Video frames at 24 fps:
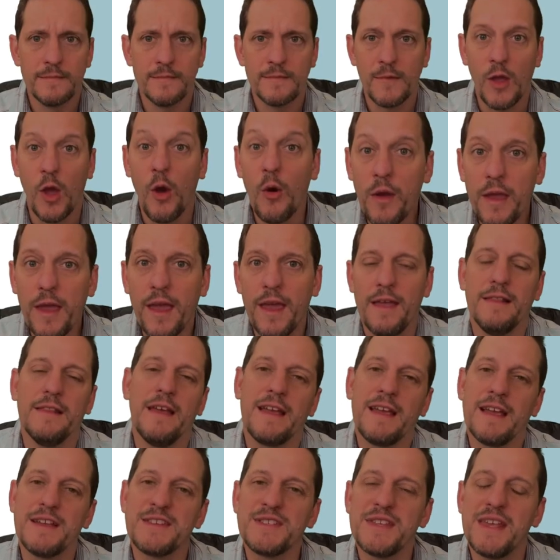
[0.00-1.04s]
Okay, like
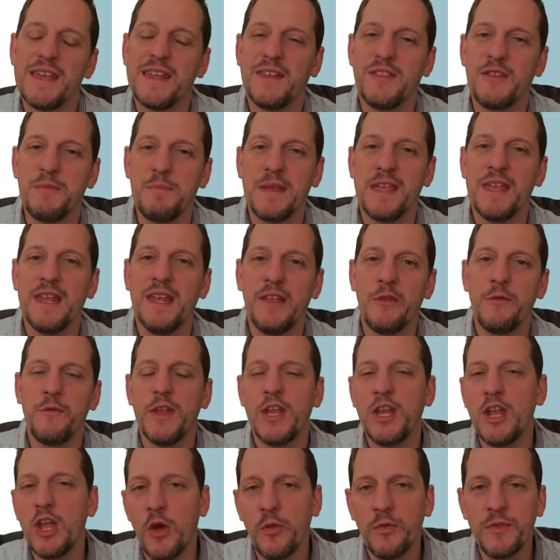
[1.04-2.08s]
I said at the beginning of the video,